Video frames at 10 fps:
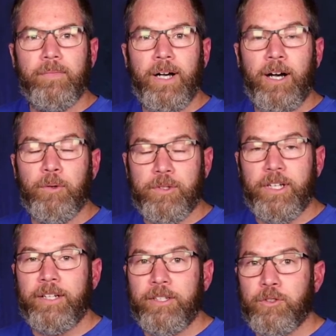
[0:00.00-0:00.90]
I was
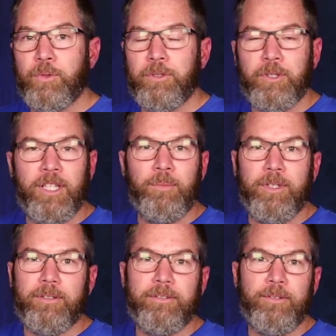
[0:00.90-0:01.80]
diagnosed with
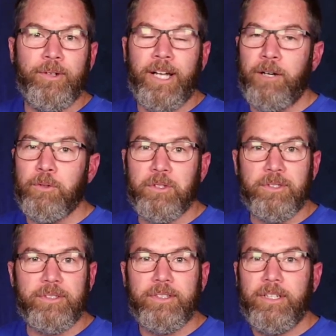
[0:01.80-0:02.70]
leukemia, when I
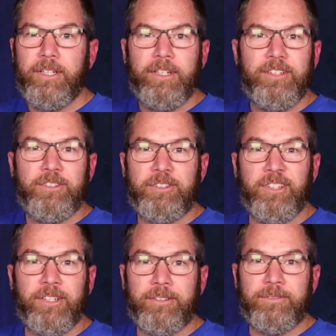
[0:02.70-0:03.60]
was
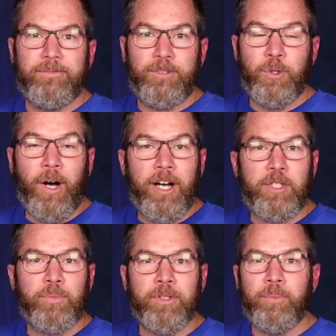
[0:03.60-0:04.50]
stuck to a
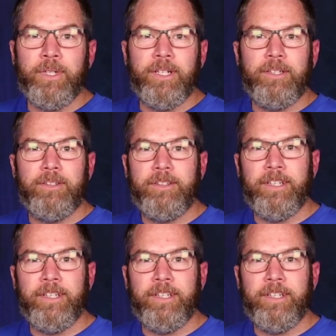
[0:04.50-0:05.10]
hospital bed,